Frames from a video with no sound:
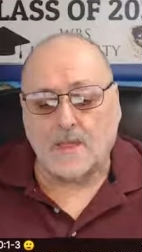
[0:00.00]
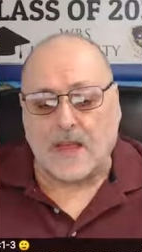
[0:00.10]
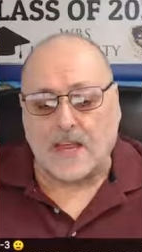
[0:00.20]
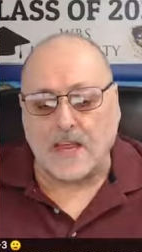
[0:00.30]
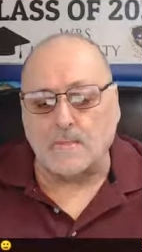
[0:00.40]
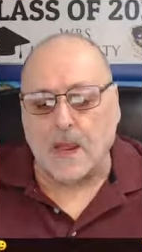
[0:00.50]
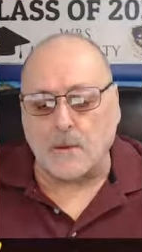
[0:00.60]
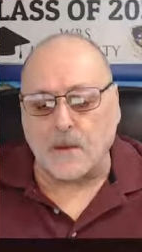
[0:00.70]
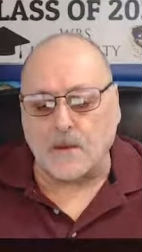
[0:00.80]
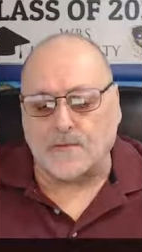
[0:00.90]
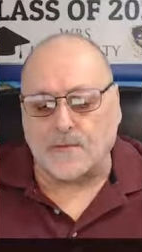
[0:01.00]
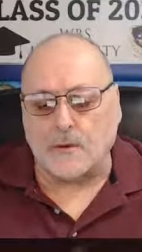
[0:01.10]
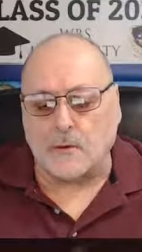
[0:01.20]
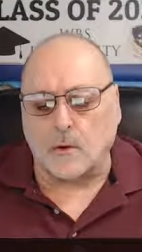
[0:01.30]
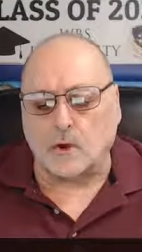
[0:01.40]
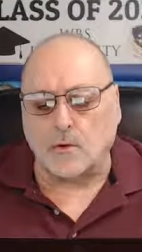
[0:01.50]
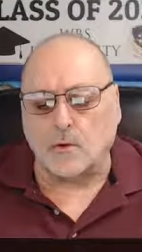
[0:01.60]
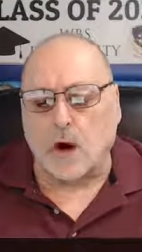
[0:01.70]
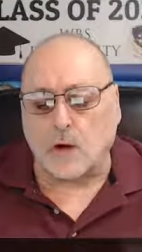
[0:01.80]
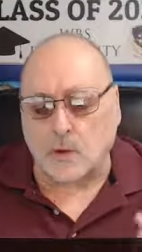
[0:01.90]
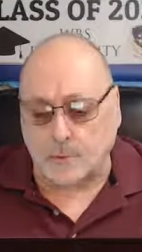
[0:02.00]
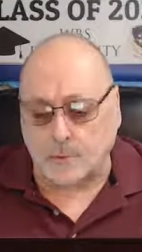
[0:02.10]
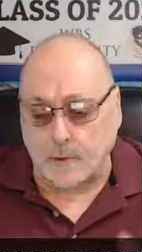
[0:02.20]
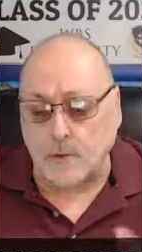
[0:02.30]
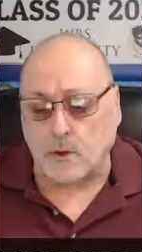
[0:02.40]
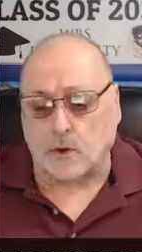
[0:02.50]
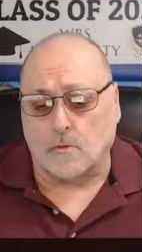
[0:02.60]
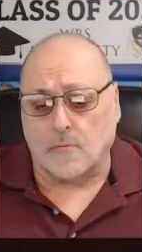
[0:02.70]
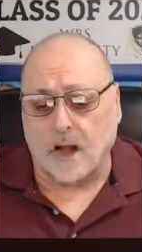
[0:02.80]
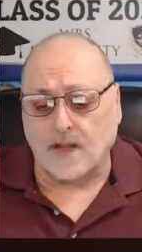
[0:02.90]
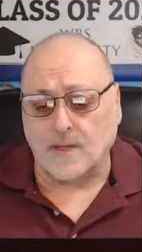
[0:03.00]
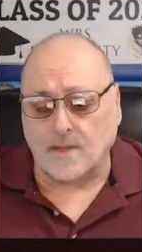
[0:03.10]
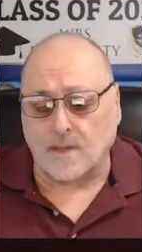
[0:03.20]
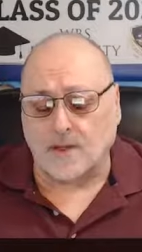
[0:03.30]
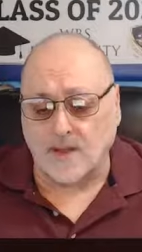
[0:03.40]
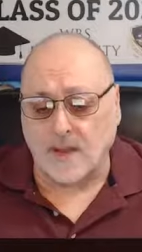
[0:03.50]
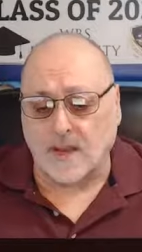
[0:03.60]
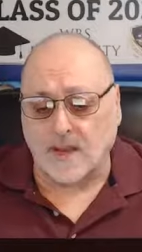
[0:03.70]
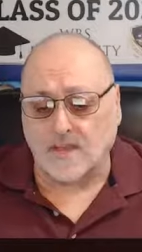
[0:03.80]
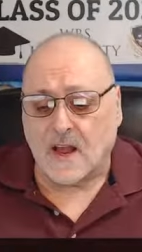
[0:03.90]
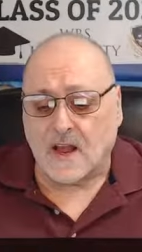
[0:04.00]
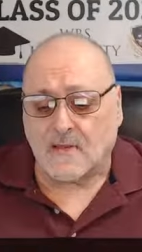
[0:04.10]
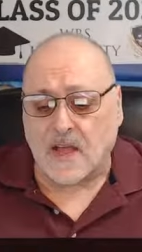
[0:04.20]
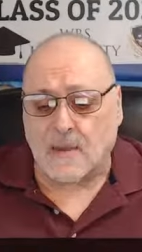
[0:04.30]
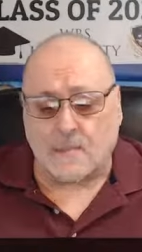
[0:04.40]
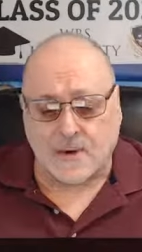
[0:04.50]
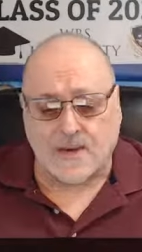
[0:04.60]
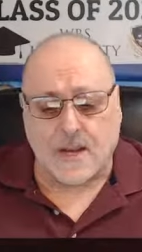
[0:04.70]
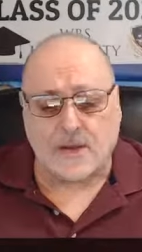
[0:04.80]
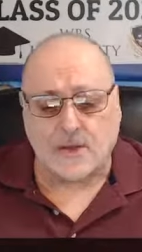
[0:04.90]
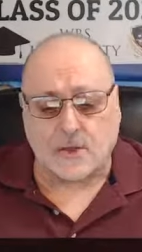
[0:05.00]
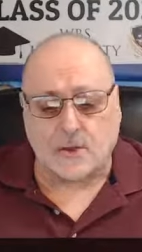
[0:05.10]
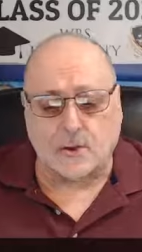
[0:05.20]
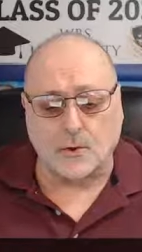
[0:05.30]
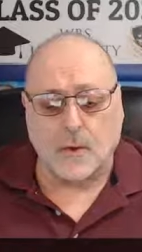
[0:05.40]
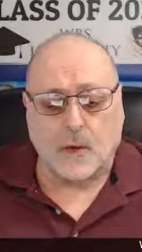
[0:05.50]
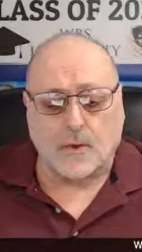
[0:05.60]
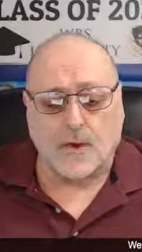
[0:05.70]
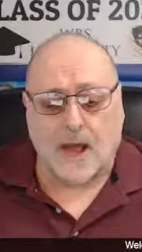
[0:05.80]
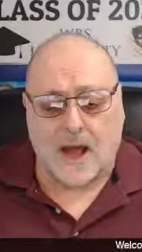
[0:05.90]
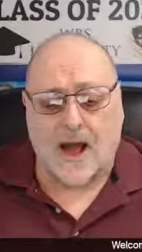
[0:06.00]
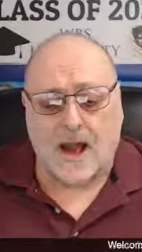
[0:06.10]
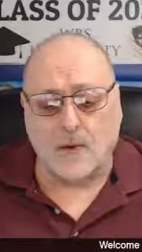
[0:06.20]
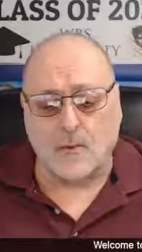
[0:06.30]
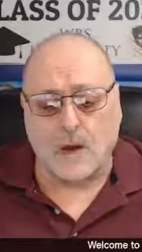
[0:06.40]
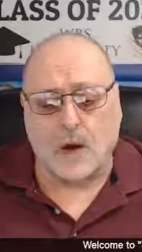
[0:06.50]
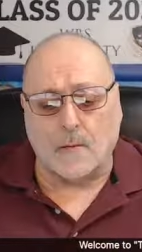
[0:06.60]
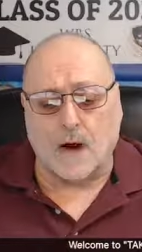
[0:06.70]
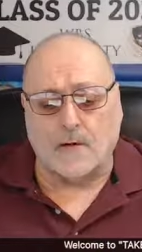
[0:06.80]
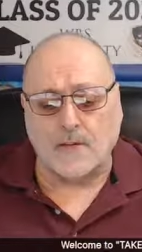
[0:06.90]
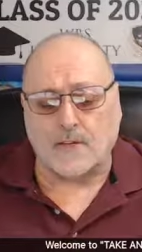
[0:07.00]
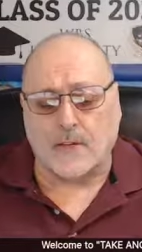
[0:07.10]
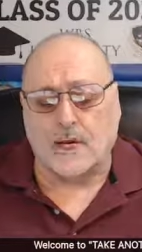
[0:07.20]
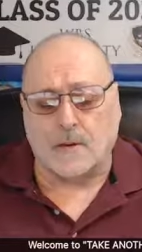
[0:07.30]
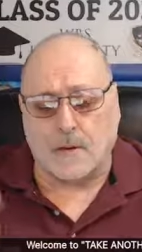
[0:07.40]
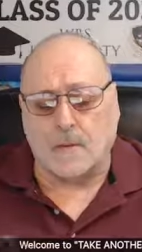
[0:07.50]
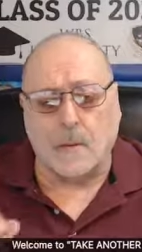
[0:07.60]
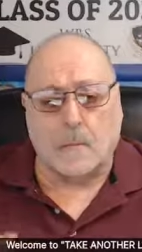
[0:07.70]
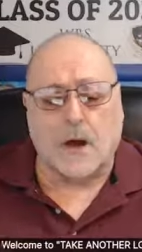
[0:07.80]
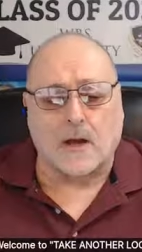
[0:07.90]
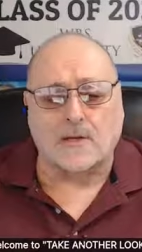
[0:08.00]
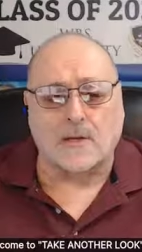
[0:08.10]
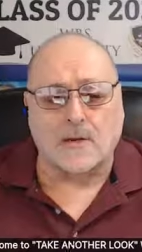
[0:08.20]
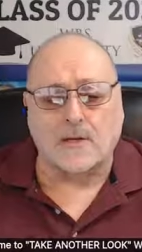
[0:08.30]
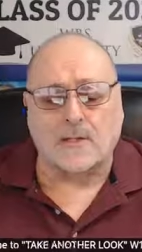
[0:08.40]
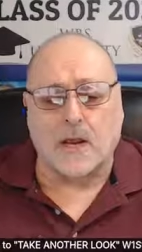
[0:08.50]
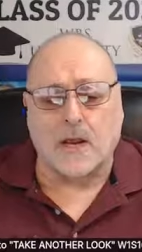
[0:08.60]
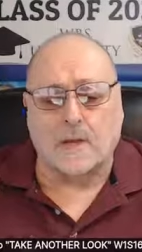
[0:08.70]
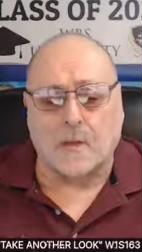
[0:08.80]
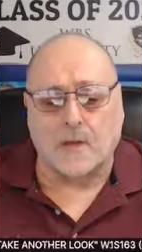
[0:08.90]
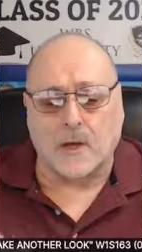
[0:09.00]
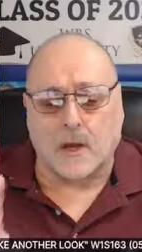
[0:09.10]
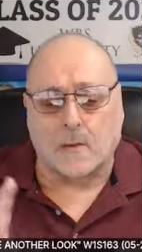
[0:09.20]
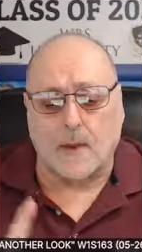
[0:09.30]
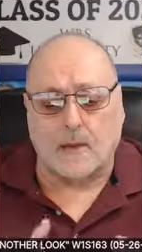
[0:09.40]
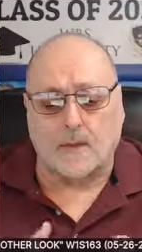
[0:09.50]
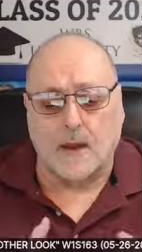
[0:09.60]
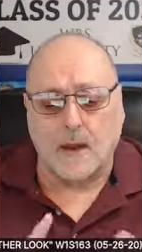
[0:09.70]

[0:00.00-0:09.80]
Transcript: that he may reveal to our spiritual minds the things that pertain to the higher realm of his kingdom. Let me pause there and say when we talk about the,